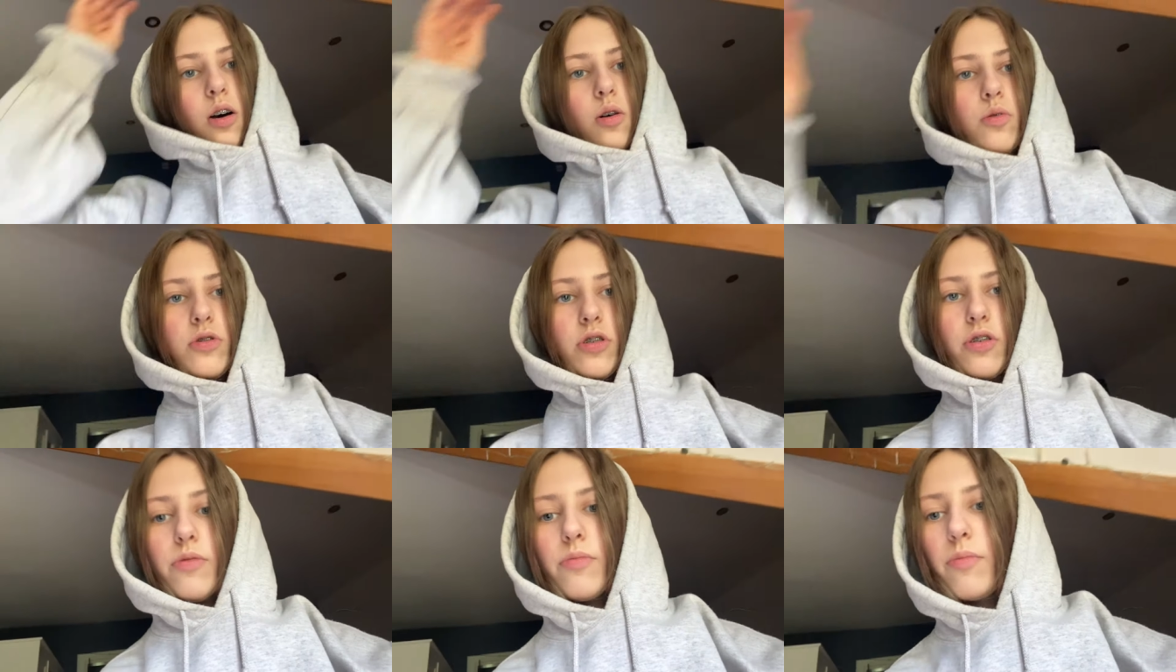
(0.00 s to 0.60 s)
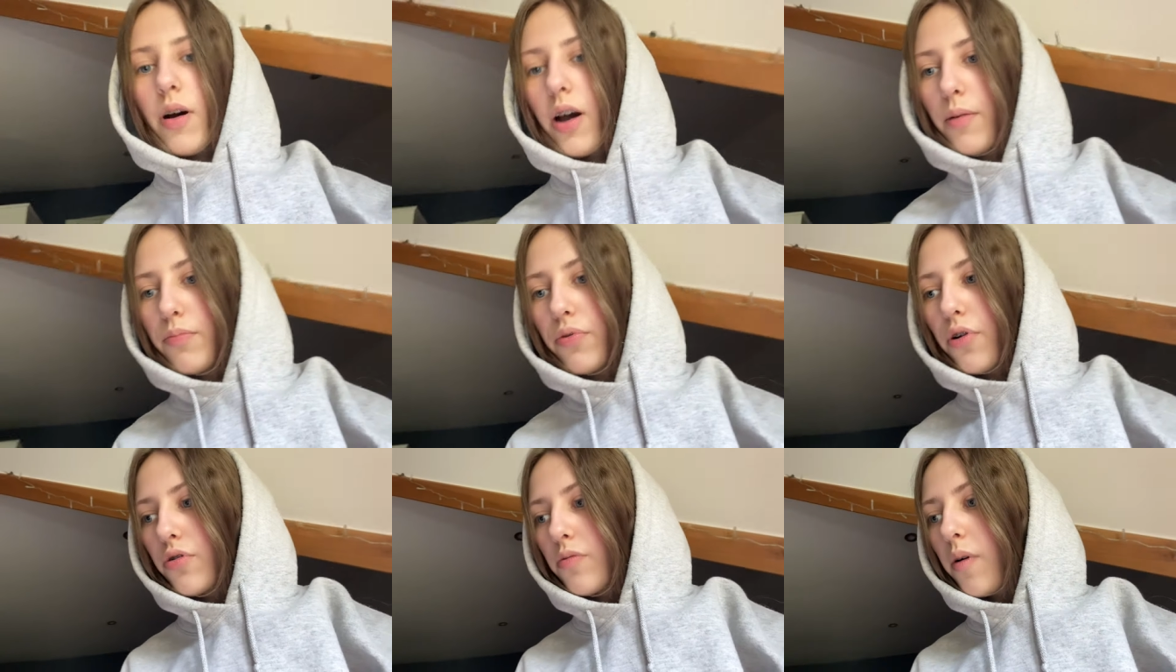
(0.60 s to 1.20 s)
also I
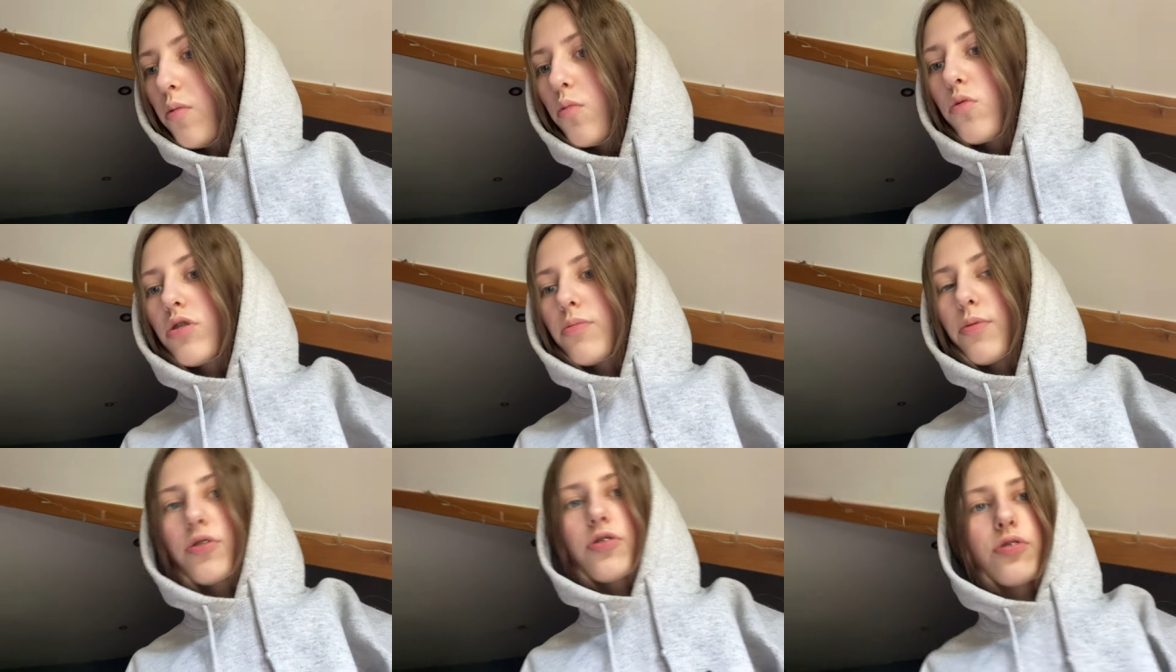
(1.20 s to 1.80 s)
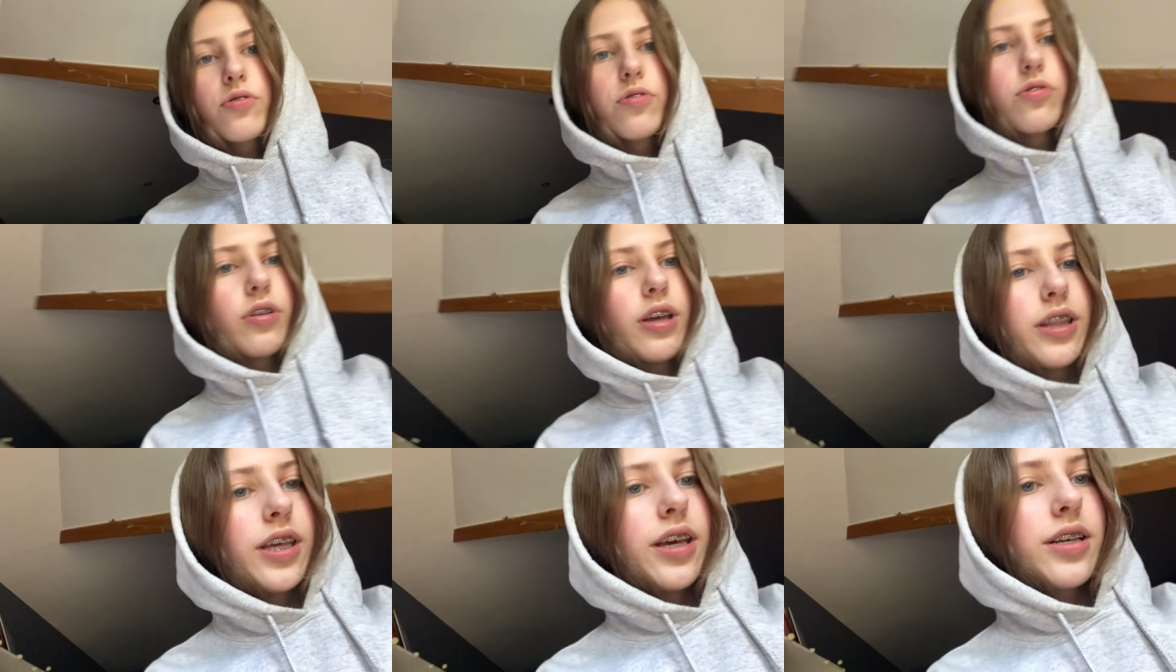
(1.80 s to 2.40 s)
broke my water bottle
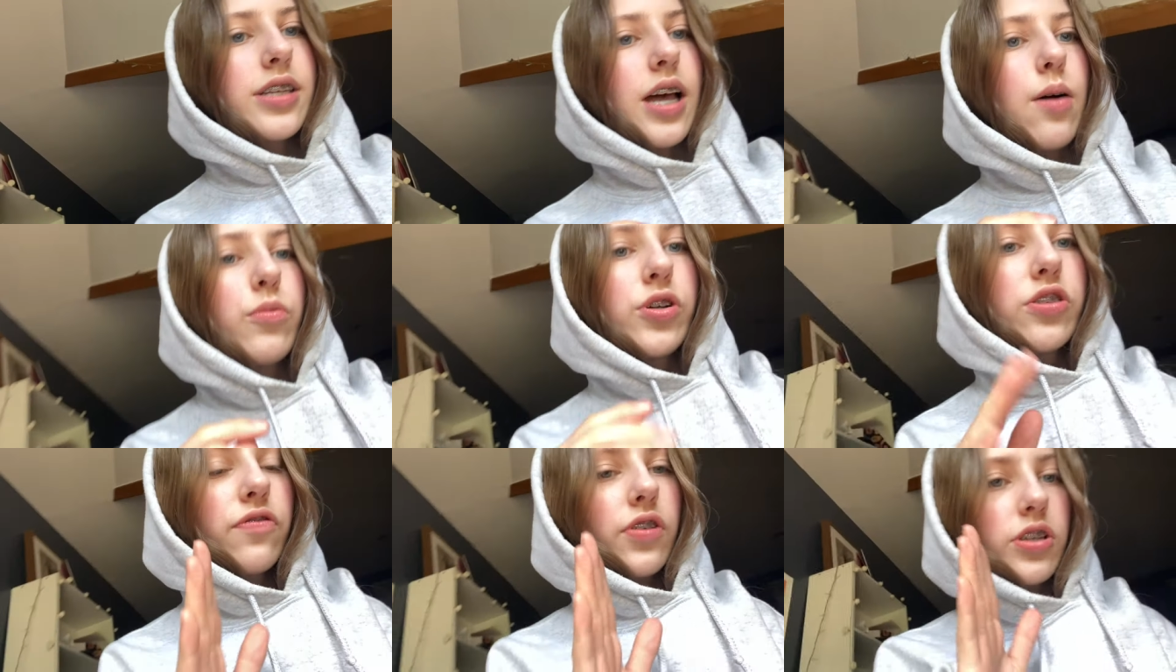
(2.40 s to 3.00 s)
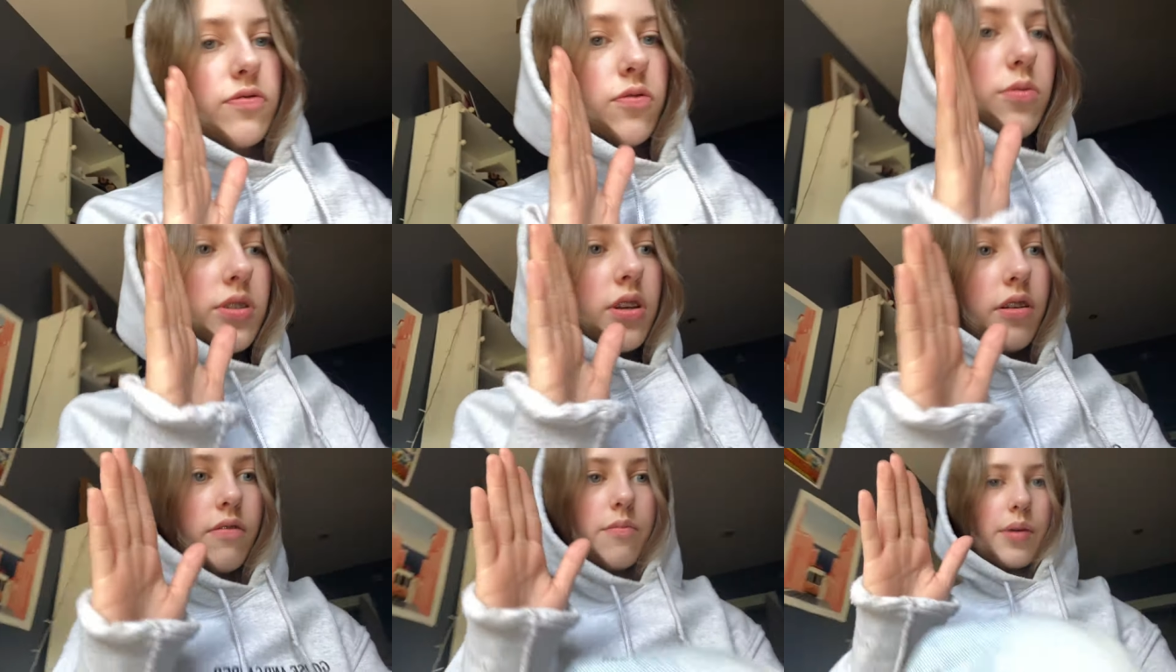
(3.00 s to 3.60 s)
in the exam which first of all was
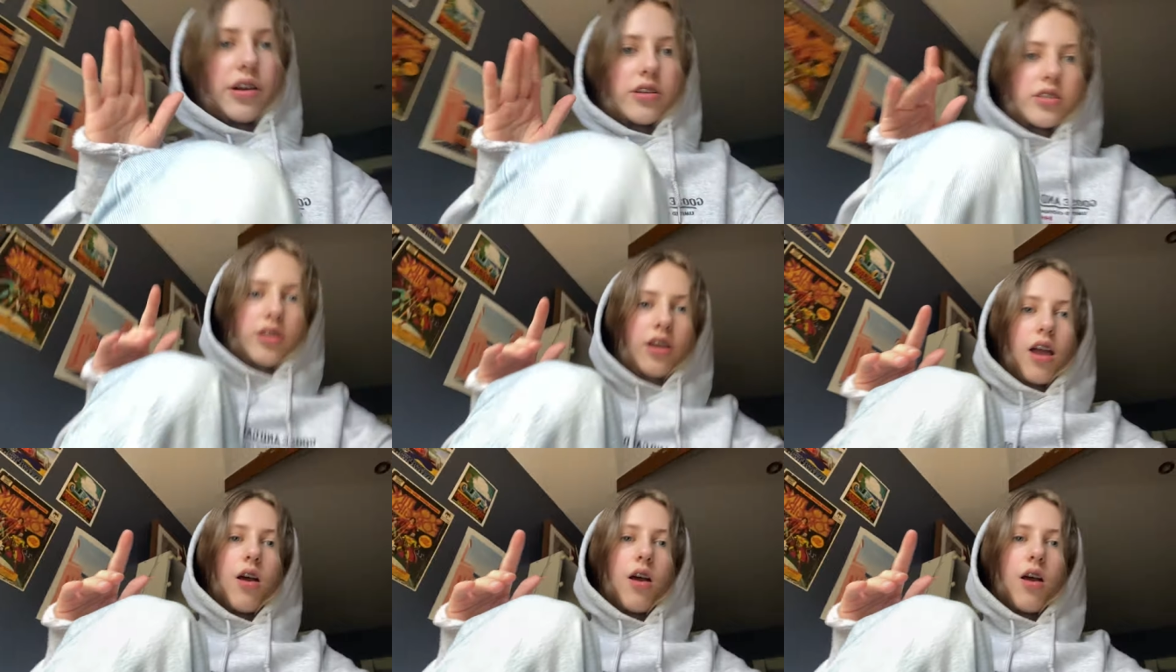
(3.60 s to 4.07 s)
kind of embarrassing